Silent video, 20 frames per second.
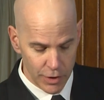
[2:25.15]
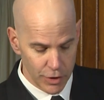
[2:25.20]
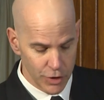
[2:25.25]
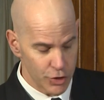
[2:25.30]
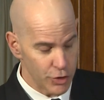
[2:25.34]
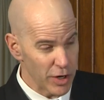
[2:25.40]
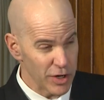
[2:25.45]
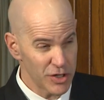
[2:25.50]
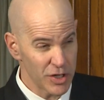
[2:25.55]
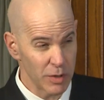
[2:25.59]

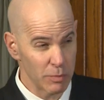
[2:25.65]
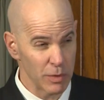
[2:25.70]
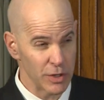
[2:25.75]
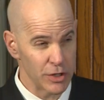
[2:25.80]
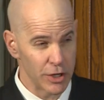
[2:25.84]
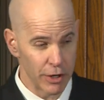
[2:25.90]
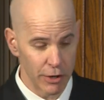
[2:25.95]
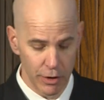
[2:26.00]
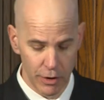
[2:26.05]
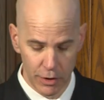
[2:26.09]
stressing
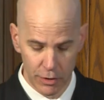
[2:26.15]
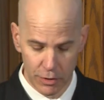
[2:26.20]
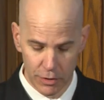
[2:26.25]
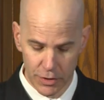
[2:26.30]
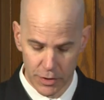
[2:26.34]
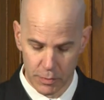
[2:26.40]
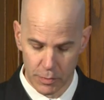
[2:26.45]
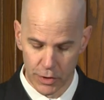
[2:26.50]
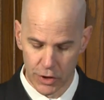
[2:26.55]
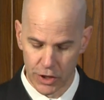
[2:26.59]

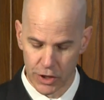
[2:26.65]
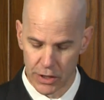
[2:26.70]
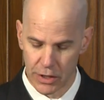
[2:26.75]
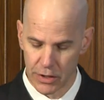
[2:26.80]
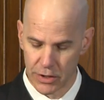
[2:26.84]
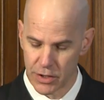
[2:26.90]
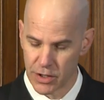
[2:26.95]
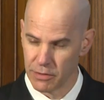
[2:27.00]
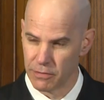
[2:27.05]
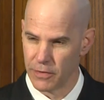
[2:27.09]
materials and
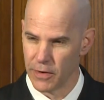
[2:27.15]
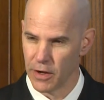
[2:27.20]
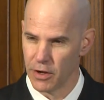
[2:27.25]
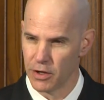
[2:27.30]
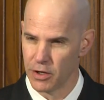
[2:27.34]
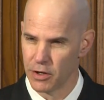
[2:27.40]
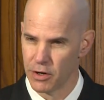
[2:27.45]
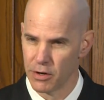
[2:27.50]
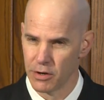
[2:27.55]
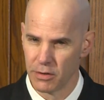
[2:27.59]
machines to
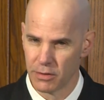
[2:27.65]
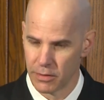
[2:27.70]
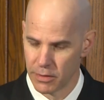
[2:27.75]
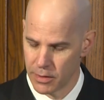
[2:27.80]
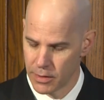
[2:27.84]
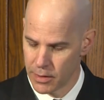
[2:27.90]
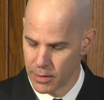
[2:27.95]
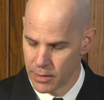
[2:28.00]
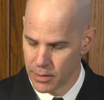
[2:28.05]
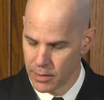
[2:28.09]
failure,
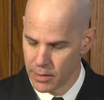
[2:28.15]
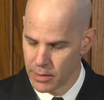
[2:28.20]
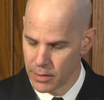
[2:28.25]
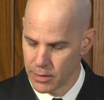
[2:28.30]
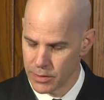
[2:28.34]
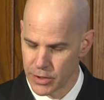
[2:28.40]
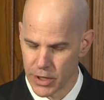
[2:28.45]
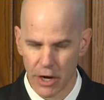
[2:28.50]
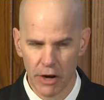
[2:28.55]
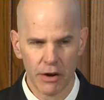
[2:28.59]

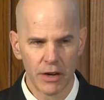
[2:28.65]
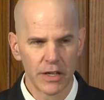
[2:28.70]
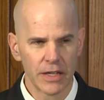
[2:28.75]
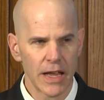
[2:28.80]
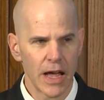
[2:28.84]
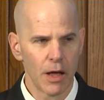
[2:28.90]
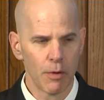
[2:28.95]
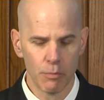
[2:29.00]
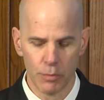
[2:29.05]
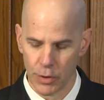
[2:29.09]
tearing
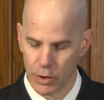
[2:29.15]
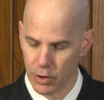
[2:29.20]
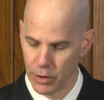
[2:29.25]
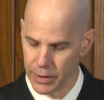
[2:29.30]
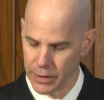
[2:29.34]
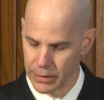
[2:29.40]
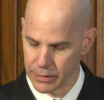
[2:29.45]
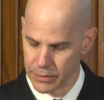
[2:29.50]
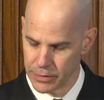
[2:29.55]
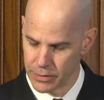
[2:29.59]
down
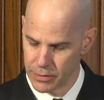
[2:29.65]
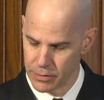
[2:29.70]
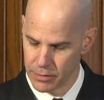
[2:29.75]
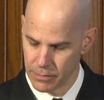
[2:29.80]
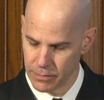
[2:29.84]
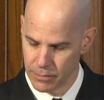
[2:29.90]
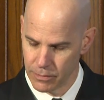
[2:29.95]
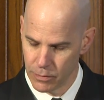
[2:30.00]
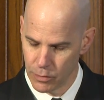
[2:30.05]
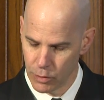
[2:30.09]
buildings,
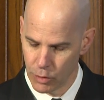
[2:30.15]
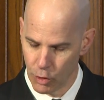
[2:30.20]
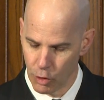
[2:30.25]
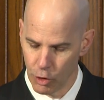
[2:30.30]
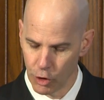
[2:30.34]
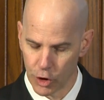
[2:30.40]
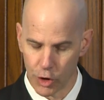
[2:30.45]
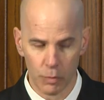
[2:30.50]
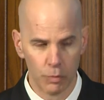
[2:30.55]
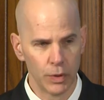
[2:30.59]

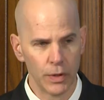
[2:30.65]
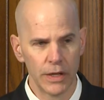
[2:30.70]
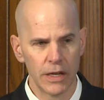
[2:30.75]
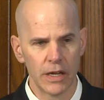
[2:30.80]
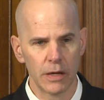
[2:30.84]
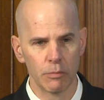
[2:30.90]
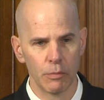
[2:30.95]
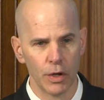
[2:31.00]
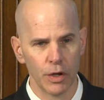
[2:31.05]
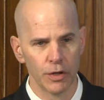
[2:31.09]
or
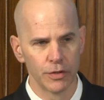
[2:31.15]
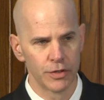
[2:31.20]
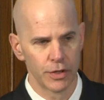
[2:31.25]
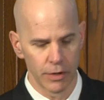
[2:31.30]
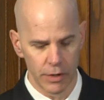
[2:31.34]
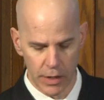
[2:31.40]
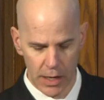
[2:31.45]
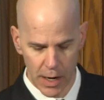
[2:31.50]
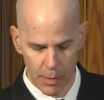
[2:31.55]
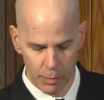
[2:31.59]
completing
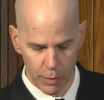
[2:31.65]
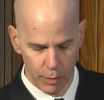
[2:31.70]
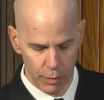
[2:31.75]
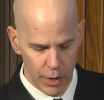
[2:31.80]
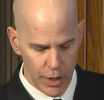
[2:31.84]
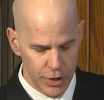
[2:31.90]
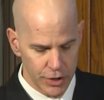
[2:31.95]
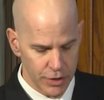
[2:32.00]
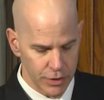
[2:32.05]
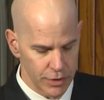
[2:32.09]
military
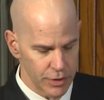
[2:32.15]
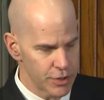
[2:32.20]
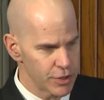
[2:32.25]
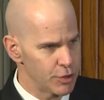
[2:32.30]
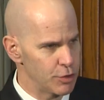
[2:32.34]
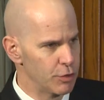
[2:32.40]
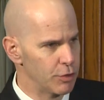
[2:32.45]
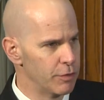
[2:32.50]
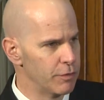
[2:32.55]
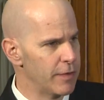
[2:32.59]
operations
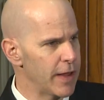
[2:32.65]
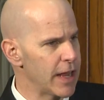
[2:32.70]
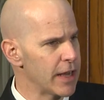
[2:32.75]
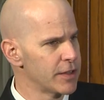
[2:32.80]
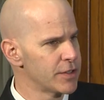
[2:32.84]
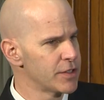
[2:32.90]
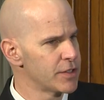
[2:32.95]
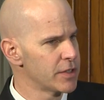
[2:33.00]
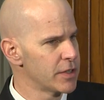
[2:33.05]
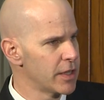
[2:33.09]
to
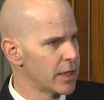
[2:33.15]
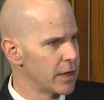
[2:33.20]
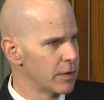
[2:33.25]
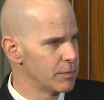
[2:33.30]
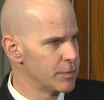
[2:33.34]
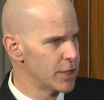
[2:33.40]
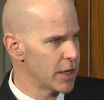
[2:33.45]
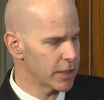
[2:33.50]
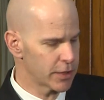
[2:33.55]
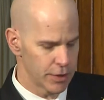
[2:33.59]
advance an
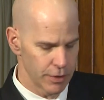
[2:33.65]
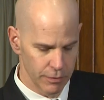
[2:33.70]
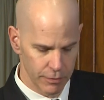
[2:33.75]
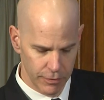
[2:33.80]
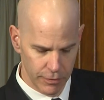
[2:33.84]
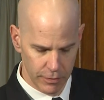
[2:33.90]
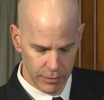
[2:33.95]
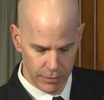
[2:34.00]
objective.